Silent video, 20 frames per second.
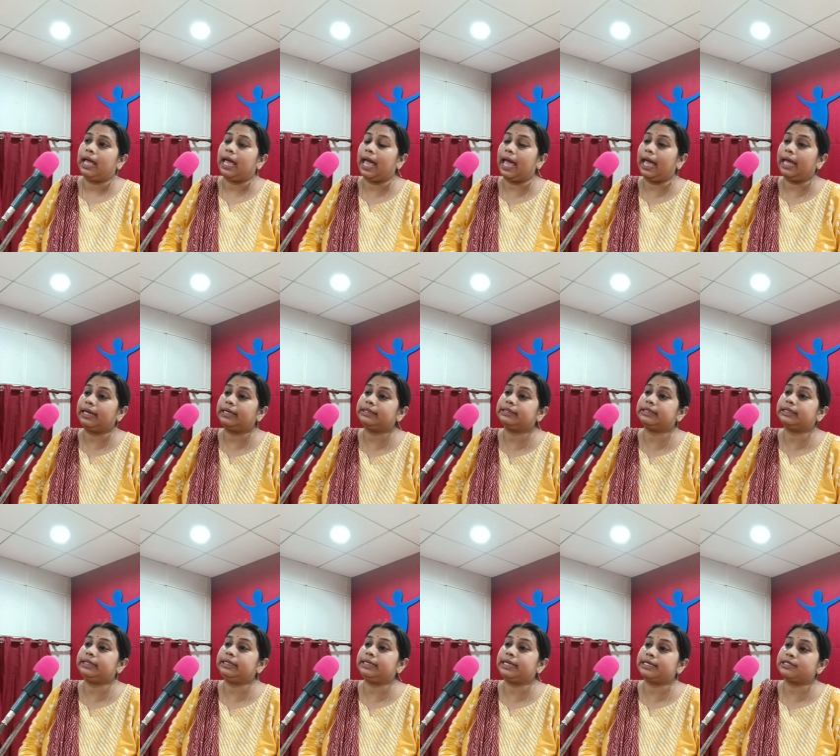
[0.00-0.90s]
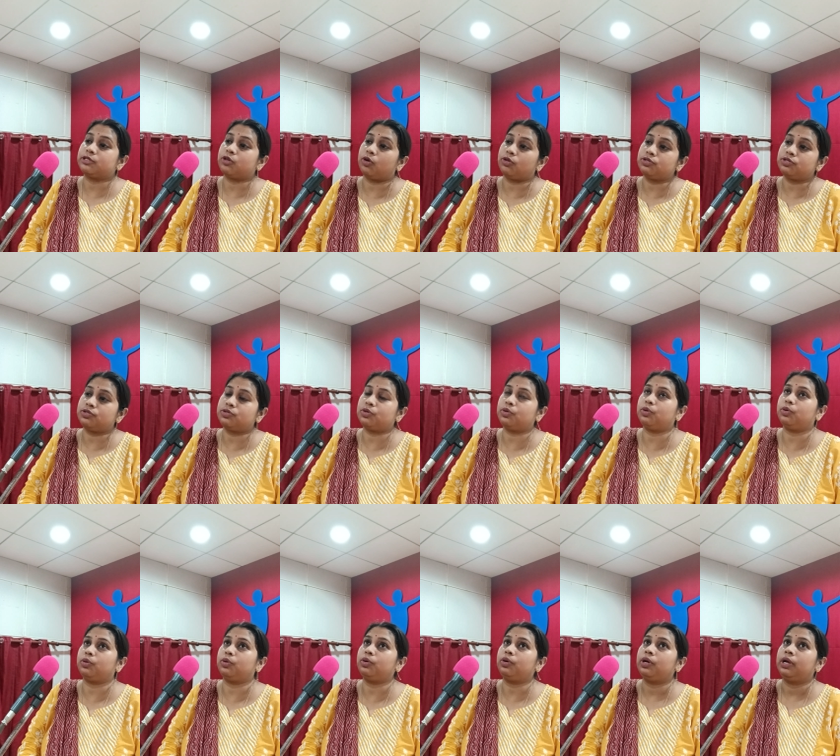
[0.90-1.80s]
And it has
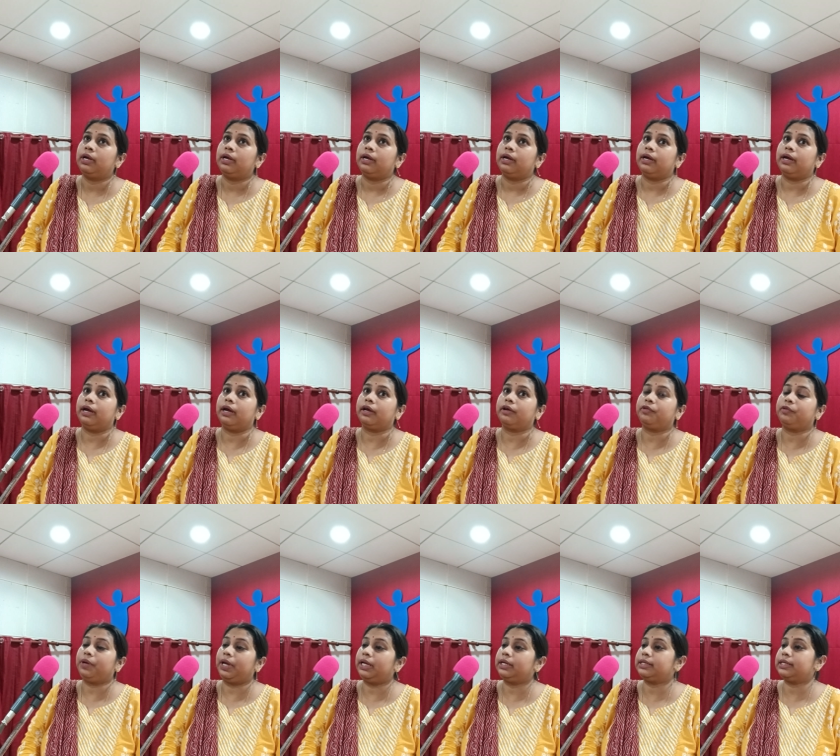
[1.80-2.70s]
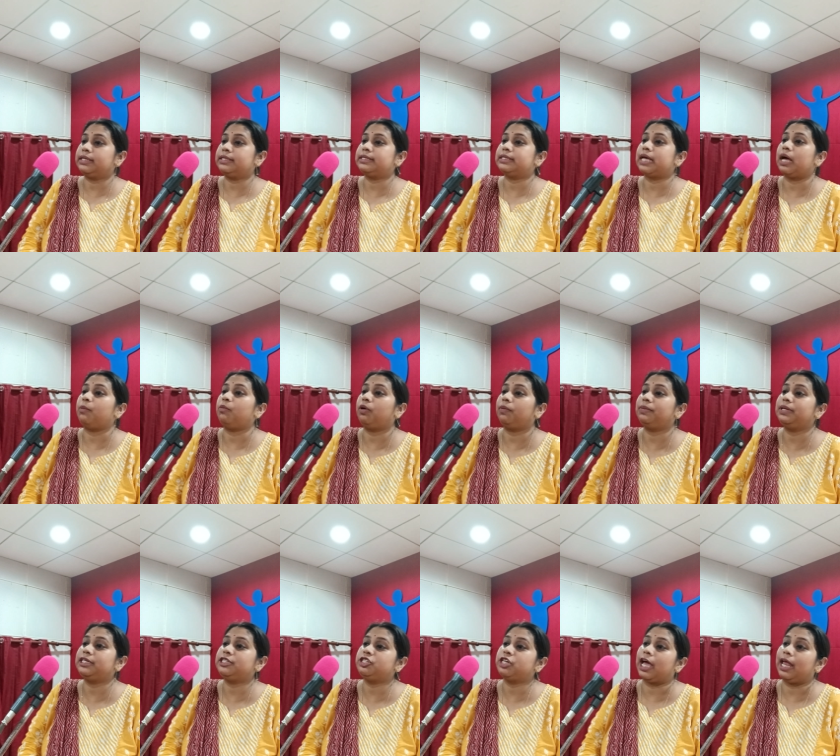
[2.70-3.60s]
also created some of
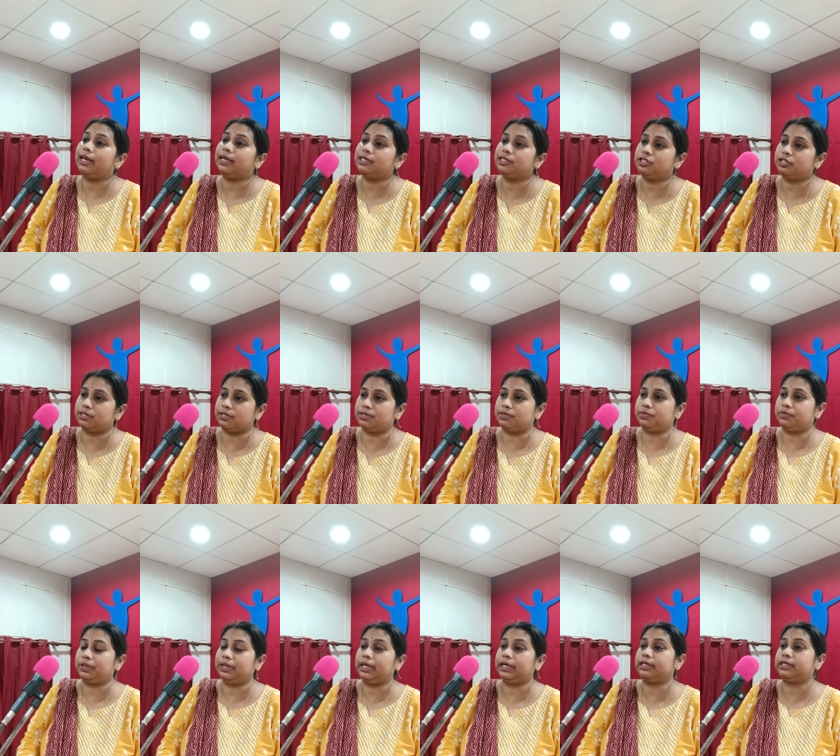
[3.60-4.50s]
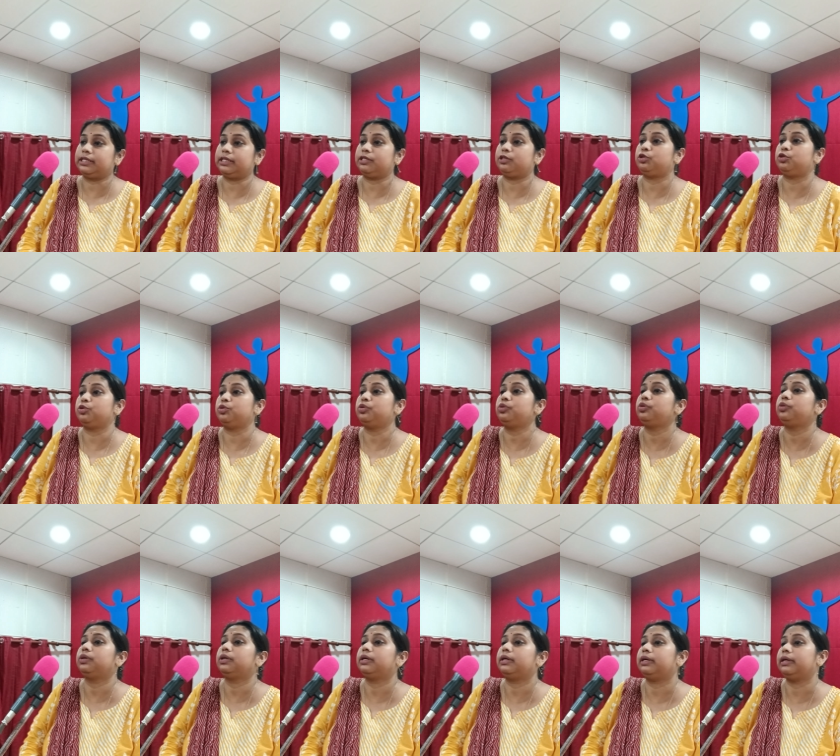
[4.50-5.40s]
the challenges related to